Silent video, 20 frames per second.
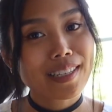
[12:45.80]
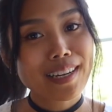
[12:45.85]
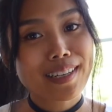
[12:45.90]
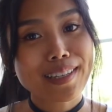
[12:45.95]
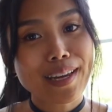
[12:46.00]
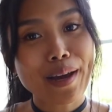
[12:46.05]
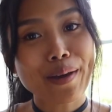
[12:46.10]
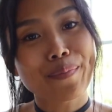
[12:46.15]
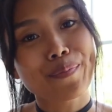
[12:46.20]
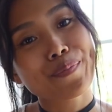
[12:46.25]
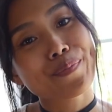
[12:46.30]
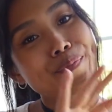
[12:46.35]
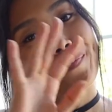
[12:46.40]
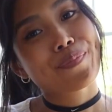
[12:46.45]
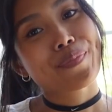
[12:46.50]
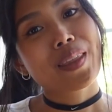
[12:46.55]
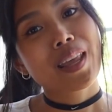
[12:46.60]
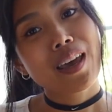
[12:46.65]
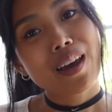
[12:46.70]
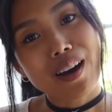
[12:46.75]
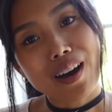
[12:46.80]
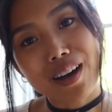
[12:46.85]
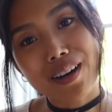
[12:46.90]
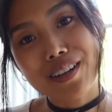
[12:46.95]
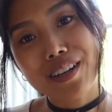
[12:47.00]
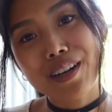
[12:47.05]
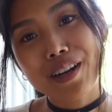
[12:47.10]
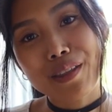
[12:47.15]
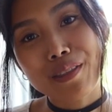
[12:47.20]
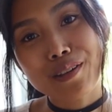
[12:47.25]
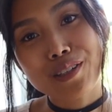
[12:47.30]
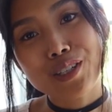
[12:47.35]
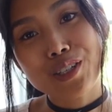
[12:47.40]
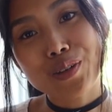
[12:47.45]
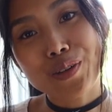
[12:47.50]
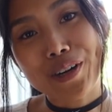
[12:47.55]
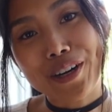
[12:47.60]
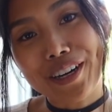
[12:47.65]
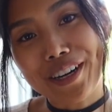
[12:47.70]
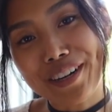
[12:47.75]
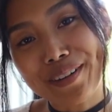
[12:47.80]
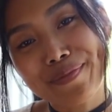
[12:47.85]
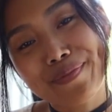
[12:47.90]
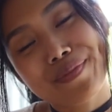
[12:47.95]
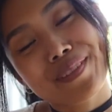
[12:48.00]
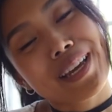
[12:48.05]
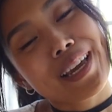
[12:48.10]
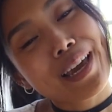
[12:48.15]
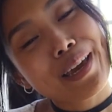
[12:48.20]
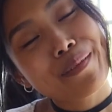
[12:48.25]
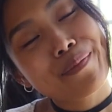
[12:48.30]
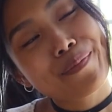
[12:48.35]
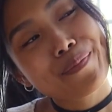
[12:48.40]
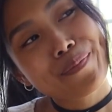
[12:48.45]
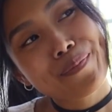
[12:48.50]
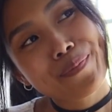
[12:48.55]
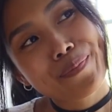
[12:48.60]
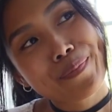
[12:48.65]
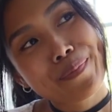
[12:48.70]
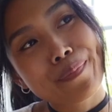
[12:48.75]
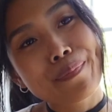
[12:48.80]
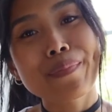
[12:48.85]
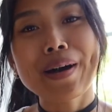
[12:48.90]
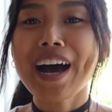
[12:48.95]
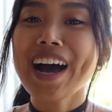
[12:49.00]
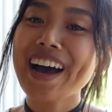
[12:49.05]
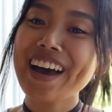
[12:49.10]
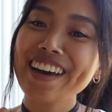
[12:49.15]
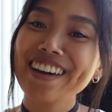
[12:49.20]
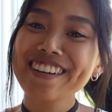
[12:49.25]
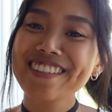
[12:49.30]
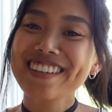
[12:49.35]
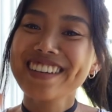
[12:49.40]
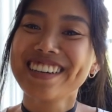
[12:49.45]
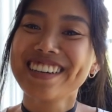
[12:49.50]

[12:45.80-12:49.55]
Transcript: next time on another tutorial. Okay, bye!